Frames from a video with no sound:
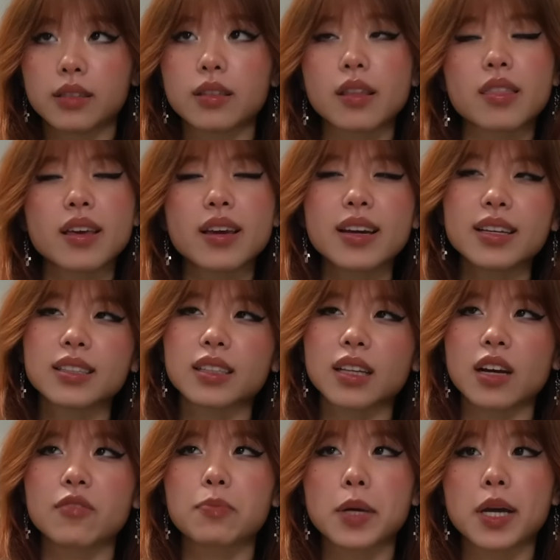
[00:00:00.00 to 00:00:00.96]
The thing is,
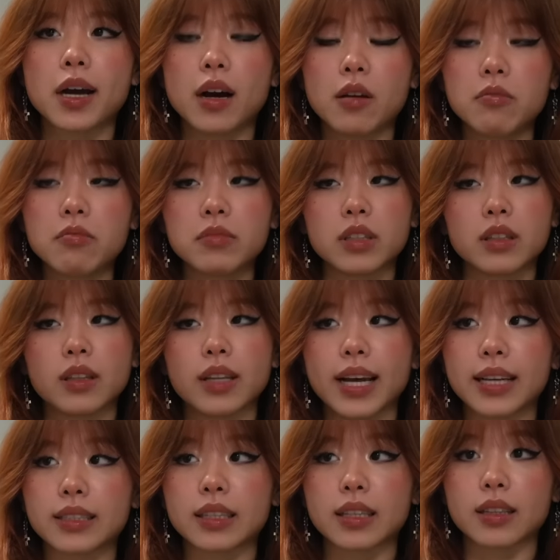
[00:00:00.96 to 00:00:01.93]
I've become
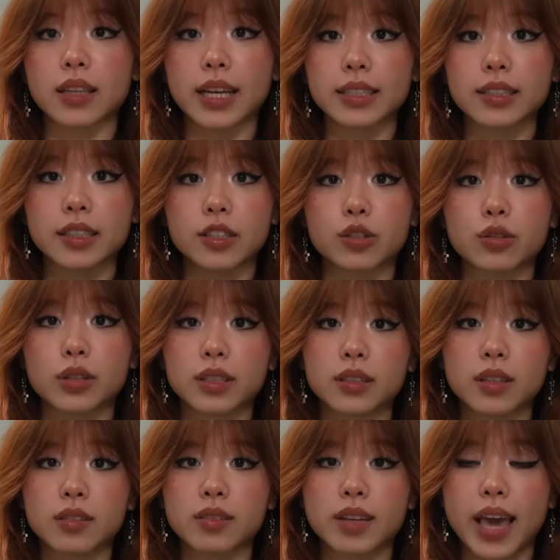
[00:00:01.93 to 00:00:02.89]
less and less interested
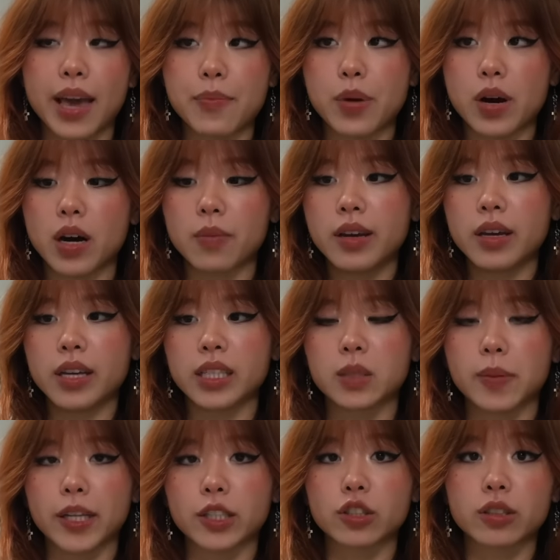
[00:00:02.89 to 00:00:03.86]
in K-pop,
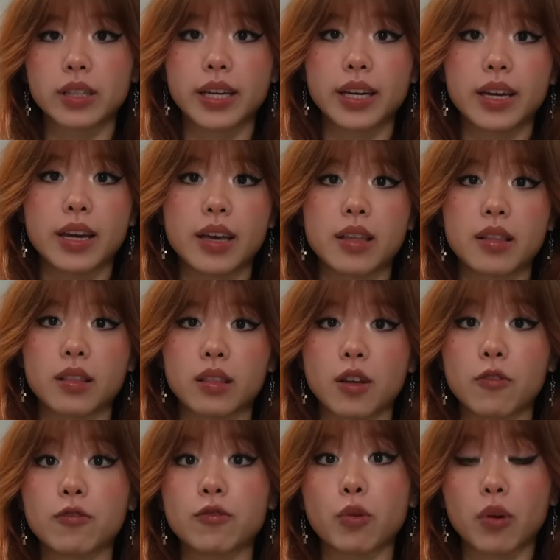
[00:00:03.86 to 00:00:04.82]
especially in the
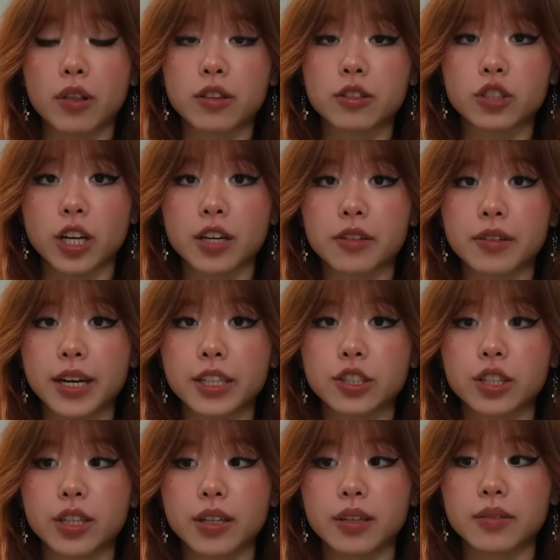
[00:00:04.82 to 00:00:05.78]
4th
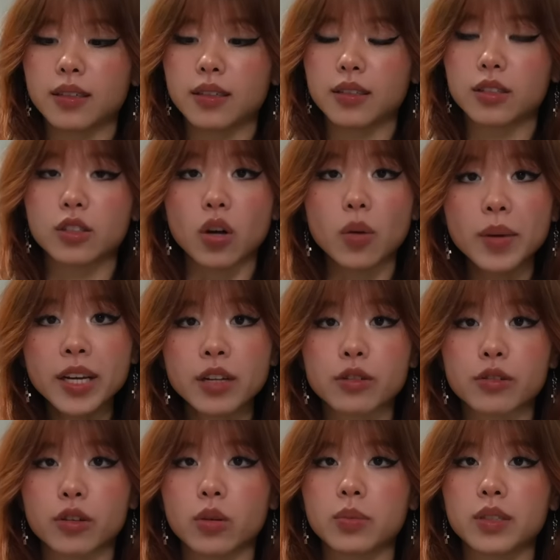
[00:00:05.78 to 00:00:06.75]
generation. So many
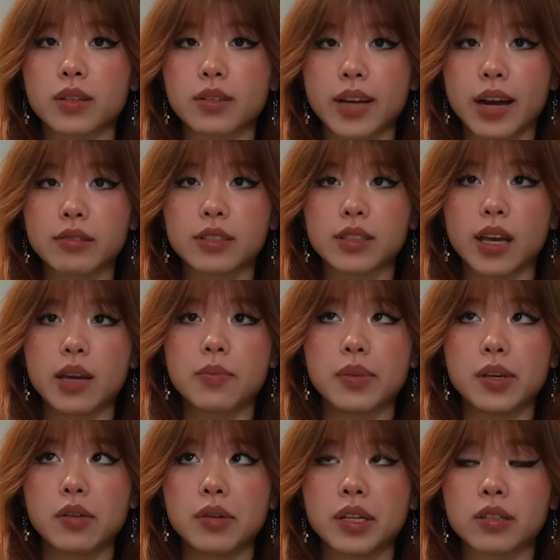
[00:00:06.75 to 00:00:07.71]
groups are now
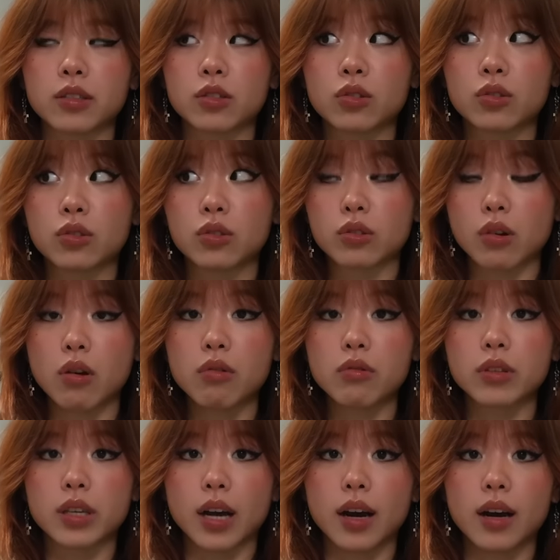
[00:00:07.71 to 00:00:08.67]
debuting so
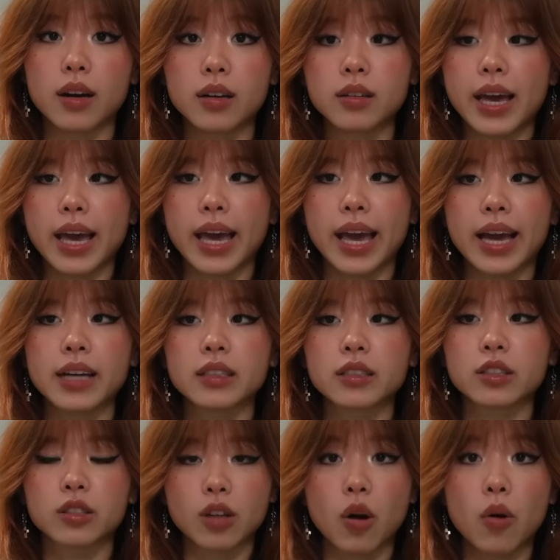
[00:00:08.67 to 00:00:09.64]
young and
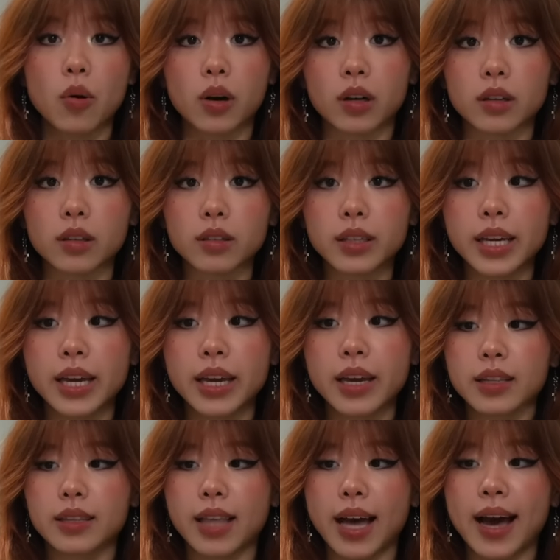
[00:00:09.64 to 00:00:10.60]
so
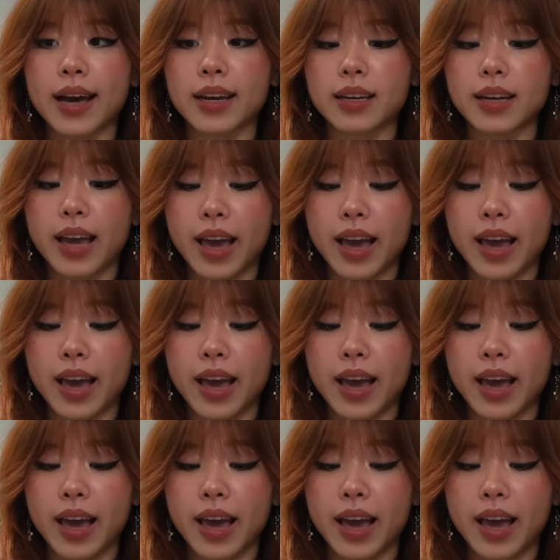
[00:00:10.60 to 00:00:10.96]
early that